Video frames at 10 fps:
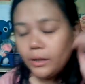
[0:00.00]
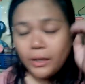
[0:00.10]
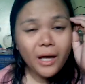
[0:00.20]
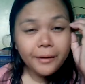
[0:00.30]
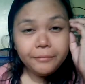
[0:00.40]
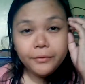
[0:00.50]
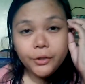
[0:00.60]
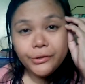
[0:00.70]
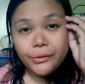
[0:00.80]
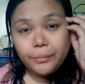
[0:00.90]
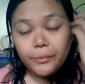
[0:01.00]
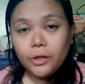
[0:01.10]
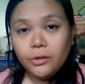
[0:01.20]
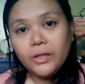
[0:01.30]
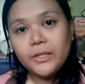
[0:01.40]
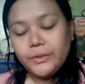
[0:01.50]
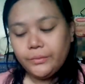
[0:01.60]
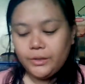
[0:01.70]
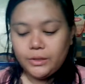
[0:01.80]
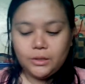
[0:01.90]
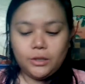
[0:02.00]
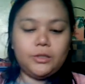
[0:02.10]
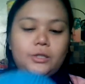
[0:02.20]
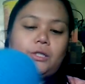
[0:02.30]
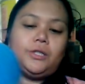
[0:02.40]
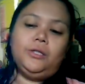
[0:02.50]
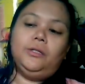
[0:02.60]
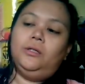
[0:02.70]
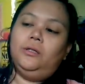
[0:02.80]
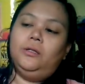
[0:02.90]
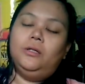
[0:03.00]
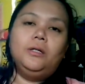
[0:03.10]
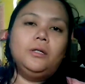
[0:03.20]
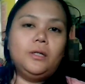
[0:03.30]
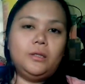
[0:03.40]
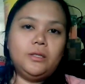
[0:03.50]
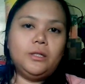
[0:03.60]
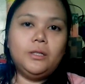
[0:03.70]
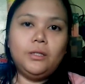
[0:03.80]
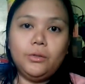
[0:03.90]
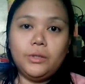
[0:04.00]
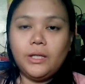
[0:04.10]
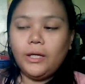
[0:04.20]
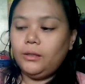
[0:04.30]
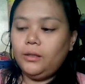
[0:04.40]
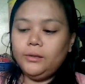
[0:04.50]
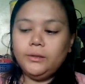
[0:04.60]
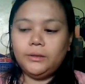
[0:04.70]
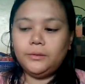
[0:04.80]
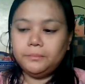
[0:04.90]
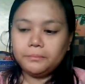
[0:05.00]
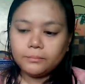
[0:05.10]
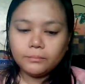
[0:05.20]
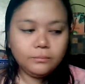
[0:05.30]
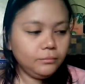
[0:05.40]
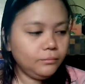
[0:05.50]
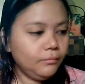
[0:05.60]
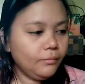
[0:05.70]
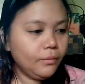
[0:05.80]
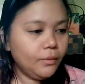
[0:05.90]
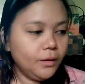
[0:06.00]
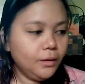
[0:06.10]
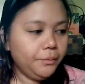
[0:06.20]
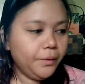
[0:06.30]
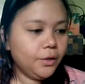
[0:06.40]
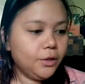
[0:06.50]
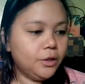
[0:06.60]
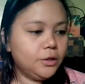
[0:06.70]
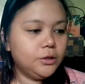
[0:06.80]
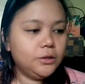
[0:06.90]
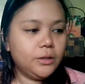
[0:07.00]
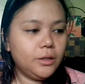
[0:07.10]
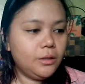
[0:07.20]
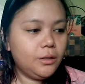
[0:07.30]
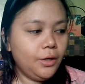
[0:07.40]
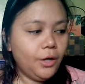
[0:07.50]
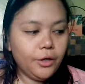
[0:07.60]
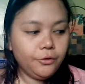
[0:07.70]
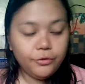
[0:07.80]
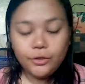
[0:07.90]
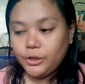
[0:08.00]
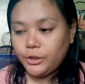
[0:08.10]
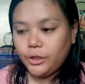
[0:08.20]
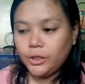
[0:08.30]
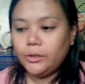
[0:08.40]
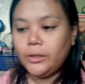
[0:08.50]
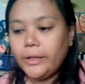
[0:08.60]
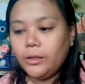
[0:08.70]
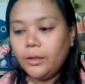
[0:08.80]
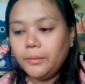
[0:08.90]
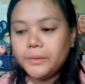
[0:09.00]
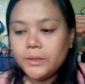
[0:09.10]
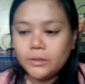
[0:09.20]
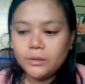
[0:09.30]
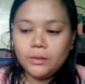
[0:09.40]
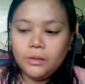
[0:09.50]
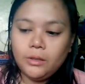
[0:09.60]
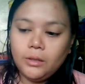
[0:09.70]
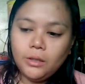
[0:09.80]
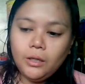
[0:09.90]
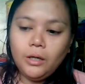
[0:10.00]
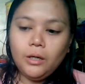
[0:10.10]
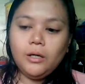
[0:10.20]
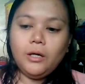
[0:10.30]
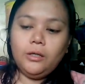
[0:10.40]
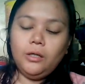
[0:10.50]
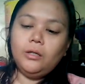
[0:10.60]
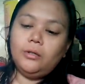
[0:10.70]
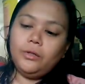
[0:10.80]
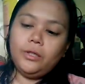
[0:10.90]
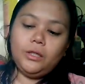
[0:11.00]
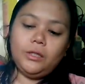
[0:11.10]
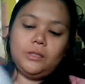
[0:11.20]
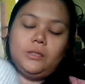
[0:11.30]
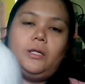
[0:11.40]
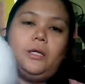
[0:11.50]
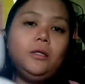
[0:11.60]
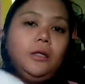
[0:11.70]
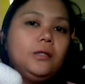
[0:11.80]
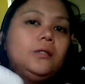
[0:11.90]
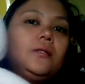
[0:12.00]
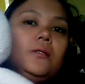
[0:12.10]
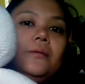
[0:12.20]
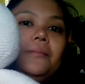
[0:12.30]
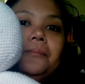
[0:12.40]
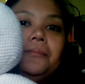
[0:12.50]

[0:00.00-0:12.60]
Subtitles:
And I have no progress with stitch. It still looks like this. Because I finished the other items. And Hello Kitty is like this.